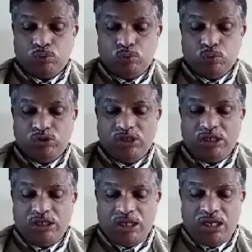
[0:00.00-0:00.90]
to
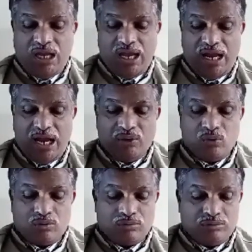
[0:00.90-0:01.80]
the
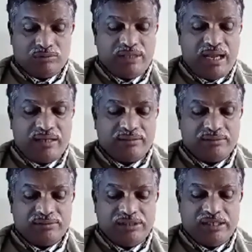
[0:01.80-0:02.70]
anode than
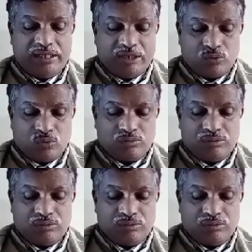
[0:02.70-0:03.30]
the cathode.